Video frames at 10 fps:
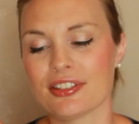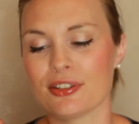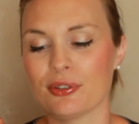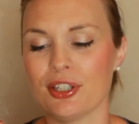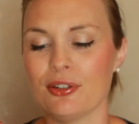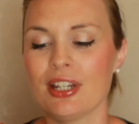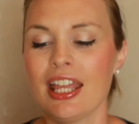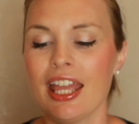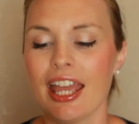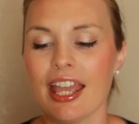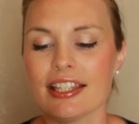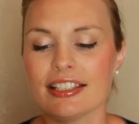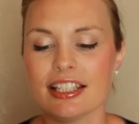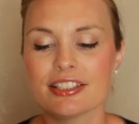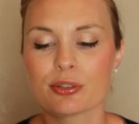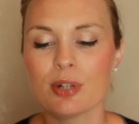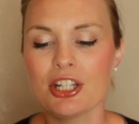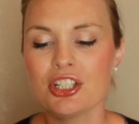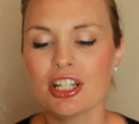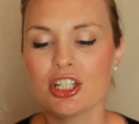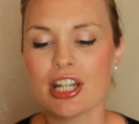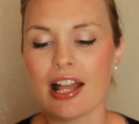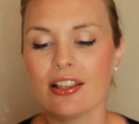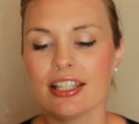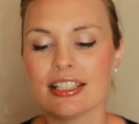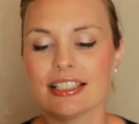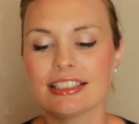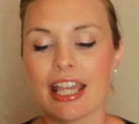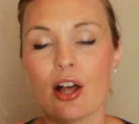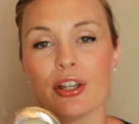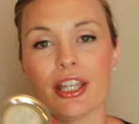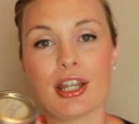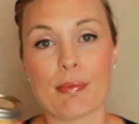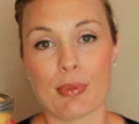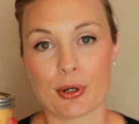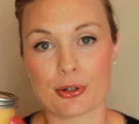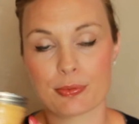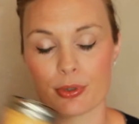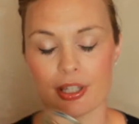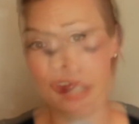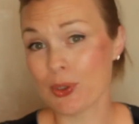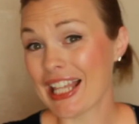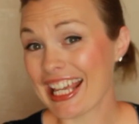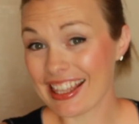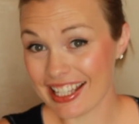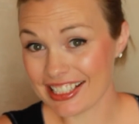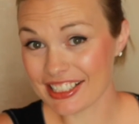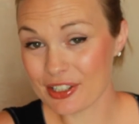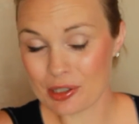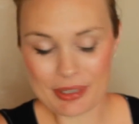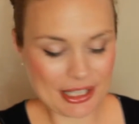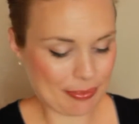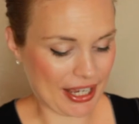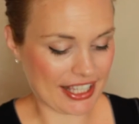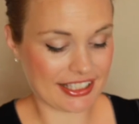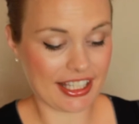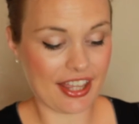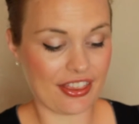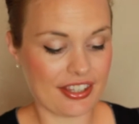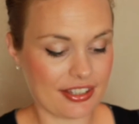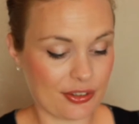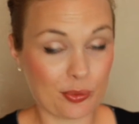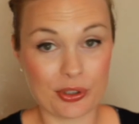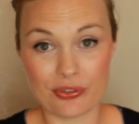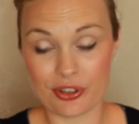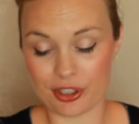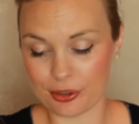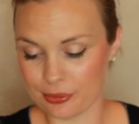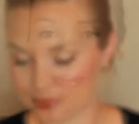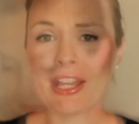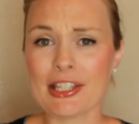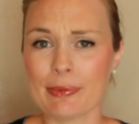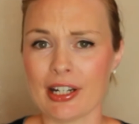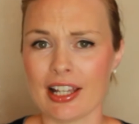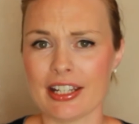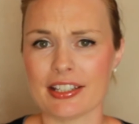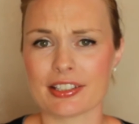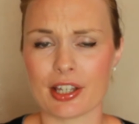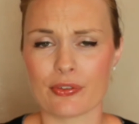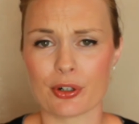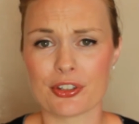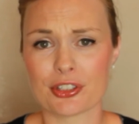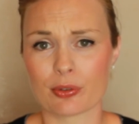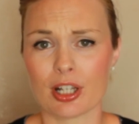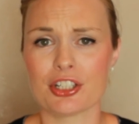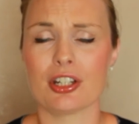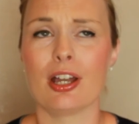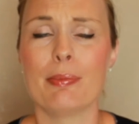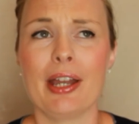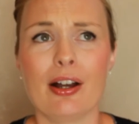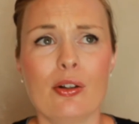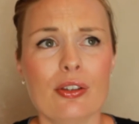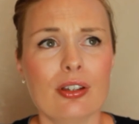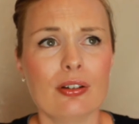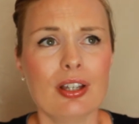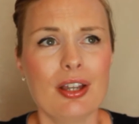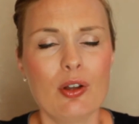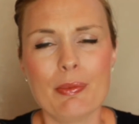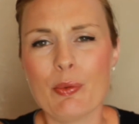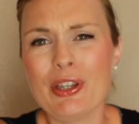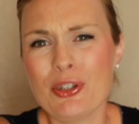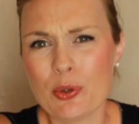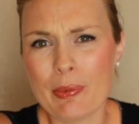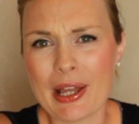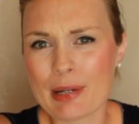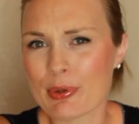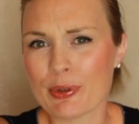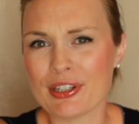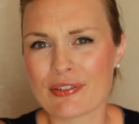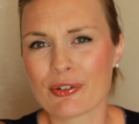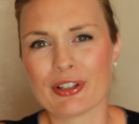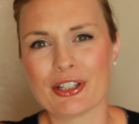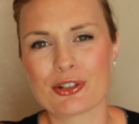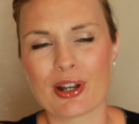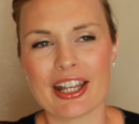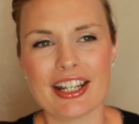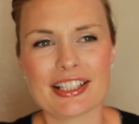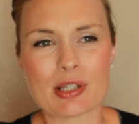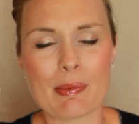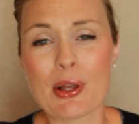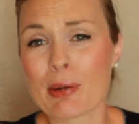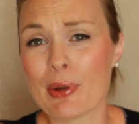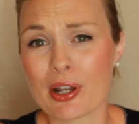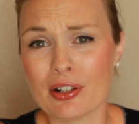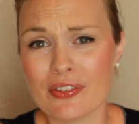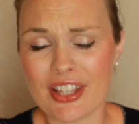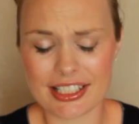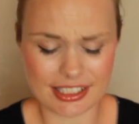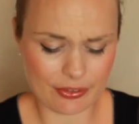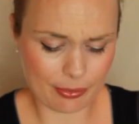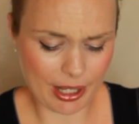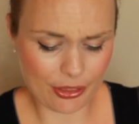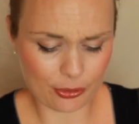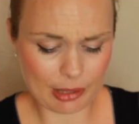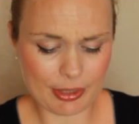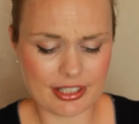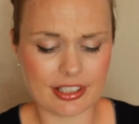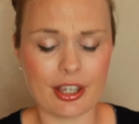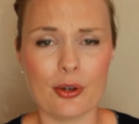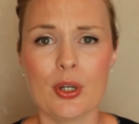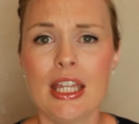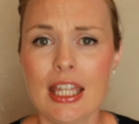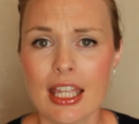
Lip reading: is so cute, is the sriracha shallot scallion butter spread. If you like things a little bit spicy, this is one for you. My husband and I discovered sriracha about, I mean, we knew about it, but we never really tried it. So I bought a bottle of that stuff about 3 months ago